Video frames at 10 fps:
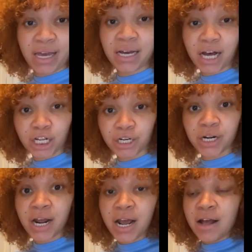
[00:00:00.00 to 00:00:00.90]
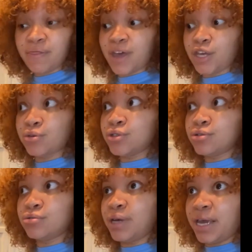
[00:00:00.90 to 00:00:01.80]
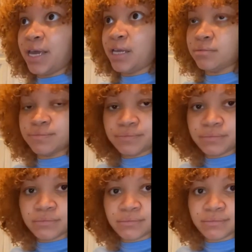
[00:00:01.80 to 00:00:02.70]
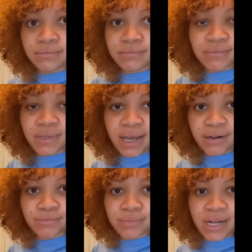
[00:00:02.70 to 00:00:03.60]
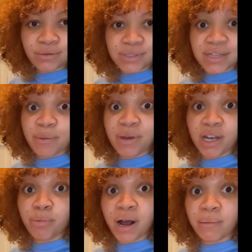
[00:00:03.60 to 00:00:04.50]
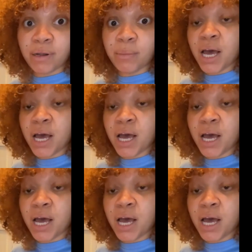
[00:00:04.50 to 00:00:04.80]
color that you do, and I don't see that being a problem.